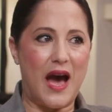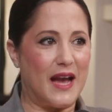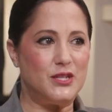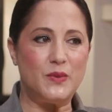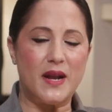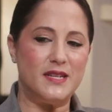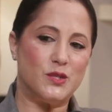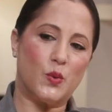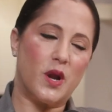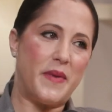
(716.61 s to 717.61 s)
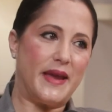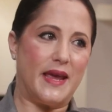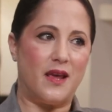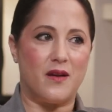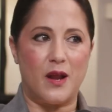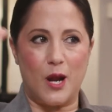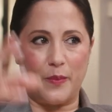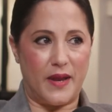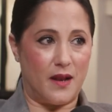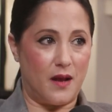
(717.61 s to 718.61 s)
I do not need to worry about getting on an
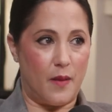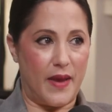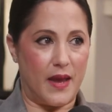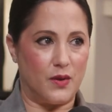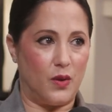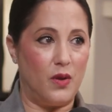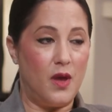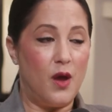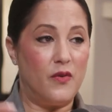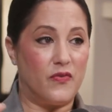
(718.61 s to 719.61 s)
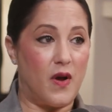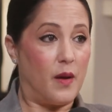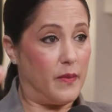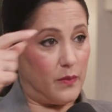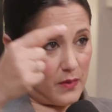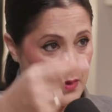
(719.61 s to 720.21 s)
airplane to come handle from